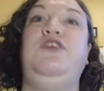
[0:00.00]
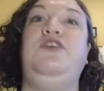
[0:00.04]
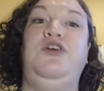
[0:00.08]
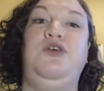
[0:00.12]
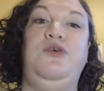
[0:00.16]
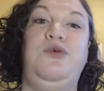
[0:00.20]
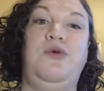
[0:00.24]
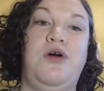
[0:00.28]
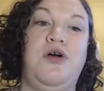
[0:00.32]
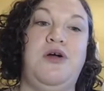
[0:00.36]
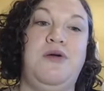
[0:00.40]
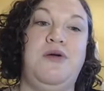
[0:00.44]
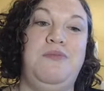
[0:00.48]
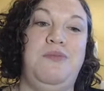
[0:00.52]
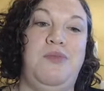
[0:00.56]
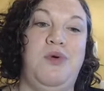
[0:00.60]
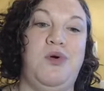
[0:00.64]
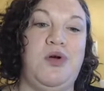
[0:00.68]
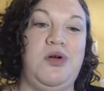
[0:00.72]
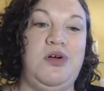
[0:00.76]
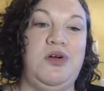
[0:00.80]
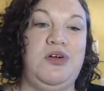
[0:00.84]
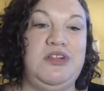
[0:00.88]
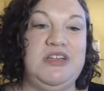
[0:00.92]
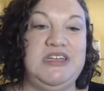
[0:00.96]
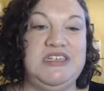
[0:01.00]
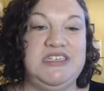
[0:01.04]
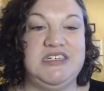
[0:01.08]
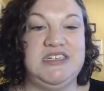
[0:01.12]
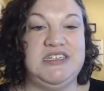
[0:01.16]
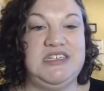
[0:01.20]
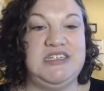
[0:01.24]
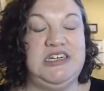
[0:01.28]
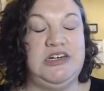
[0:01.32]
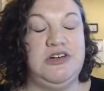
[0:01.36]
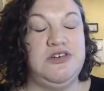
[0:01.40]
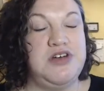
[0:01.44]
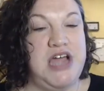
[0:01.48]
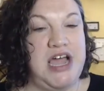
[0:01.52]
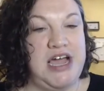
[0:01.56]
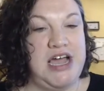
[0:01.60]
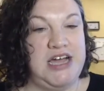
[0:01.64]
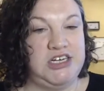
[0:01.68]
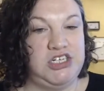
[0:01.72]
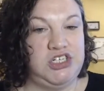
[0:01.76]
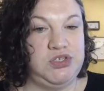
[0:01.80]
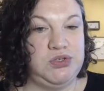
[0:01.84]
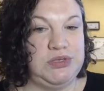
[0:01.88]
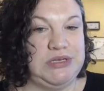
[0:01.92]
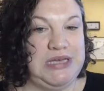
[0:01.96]
you are more holistically or
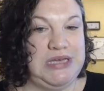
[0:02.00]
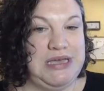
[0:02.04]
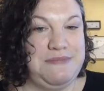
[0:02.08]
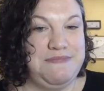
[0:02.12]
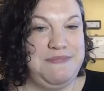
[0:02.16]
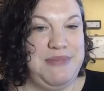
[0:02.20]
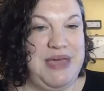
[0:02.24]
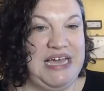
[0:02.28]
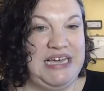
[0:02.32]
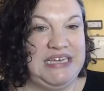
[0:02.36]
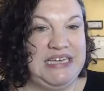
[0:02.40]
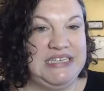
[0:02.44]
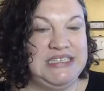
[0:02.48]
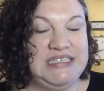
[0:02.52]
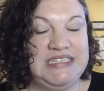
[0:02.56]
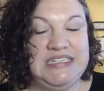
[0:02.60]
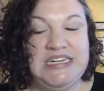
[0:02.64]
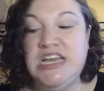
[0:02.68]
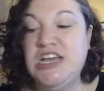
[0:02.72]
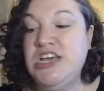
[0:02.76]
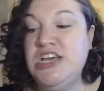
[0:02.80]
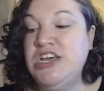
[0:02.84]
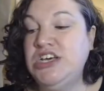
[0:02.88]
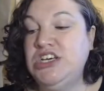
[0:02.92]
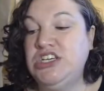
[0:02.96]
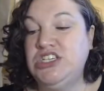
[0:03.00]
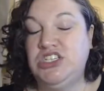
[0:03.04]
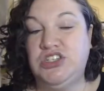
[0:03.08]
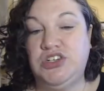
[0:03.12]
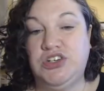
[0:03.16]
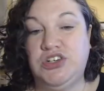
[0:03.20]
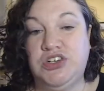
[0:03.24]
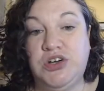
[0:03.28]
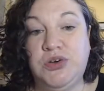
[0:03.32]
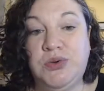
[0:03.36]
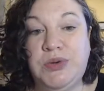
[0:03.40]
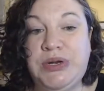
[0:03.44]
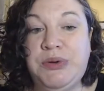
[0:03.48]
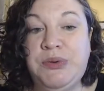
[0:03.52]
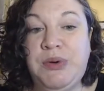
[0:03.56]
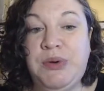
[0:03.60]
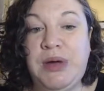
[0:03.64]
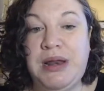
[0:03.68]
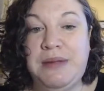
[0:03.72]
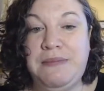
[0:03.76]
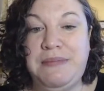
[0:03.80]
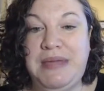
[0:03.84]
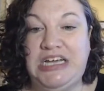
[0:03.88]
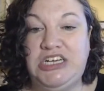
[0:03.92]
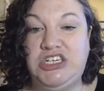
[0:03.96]
naturally based. So you're going to
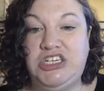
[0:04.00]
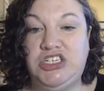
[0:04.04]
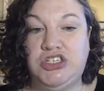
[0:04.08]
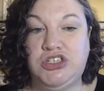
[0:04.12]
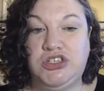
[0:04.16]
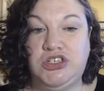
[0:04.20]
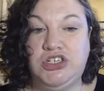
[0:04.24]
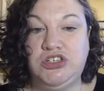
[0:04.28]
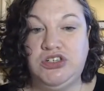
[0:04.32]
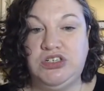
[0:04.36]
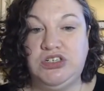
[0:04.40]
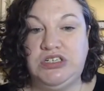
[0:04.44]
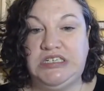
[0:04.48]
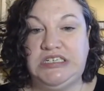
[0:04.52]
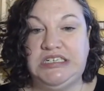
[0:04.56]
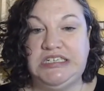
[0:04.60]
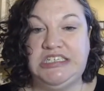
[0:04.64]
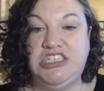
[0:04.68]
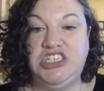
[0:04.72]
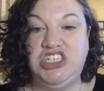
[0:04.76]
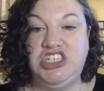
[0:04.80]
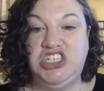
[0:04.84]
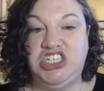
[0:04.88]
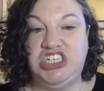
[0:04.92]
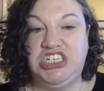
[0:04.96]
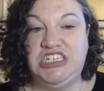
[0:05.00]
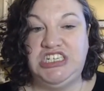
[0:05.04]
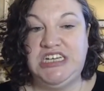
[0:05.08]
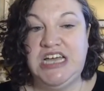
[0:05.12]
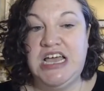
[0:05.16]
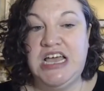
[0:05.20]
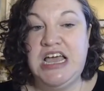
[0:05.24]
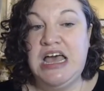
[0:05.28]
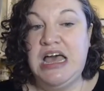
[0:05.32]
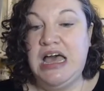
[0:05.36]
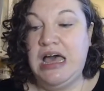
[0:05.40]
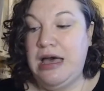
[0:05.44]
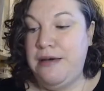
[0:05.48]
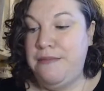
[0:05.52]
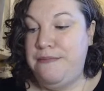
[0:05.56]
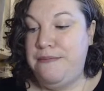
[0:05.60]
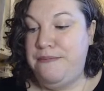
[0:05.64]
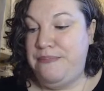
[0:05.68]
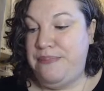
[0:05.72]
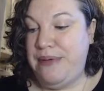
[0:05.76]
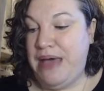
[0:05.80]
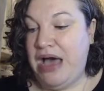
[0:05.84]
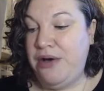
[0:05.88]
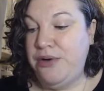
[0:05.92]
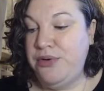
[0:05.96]
want to make sure you're diligent
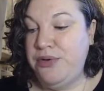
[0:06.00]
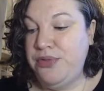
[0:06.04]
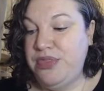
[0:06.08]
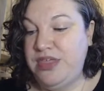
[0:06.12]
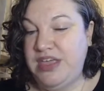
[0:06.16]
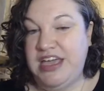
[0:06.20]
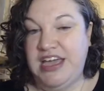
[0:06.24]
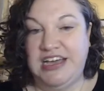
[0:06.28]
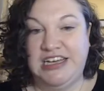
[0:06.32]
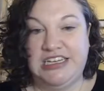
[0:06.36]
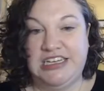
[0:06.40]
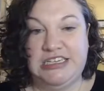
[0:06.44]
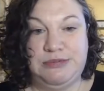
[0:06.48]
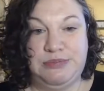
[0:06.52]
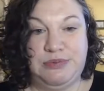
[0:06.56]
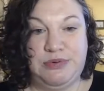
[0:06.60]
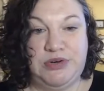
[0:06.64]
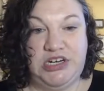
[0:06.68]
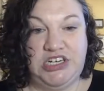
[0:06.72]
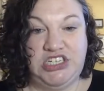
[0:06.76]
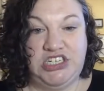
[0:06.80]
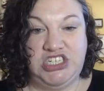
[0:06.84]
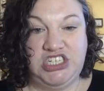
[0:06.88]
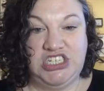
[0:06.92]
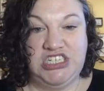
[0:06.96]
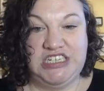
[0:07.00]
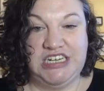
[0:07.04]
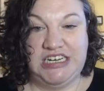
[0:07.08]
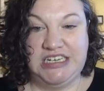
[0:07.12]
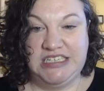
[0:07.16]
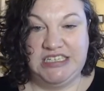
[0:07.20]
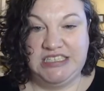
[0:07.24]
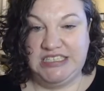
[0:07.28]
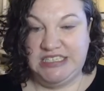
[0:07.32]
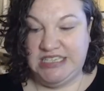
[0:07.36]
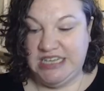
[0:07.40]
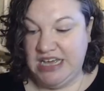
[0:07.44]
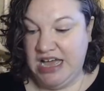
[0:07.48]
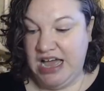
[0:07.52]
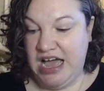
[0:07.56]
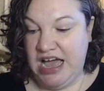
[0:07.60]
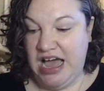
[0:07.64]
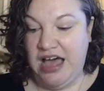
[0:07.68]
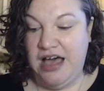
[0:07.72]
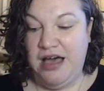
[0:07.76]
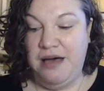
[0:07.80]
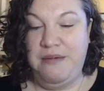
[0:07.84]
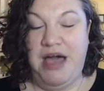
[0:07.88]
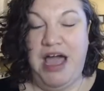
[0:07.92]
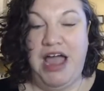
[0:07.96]
about the expiration dates.
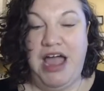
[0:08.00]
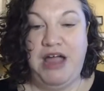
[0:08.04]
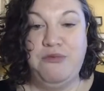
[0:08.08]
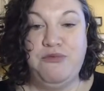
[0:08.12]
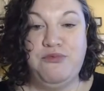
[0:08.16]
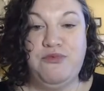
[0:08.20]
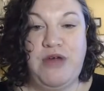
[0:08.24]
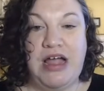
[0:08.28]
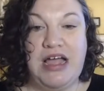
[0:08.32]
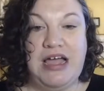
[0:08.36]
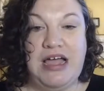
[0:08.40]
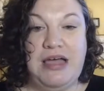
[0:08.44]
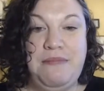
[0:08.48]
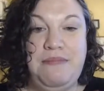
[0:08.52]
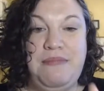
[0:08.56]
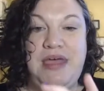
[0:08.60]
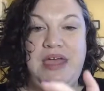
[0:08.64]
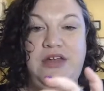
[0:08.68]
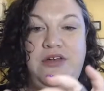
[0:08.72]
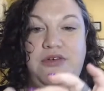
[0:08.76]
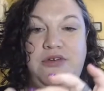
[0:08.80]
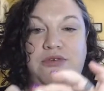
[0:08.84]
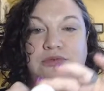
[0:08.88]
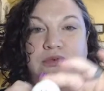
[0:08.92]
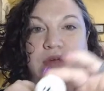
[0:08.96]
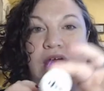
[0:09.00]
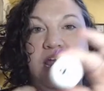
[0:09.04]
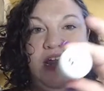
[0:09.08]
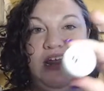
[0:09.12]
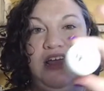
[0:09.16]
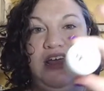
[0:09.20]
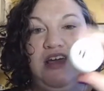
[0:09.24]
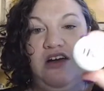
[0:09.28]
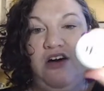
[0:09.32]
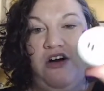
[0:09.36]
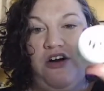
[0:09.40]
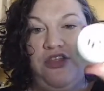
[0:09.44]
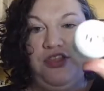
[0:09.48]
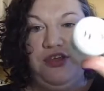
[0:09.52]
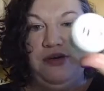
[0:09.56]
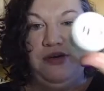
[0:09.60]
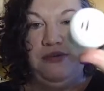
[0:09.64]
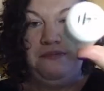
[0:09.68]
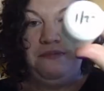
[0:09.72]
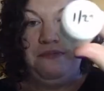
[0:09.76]
I recommend writing on the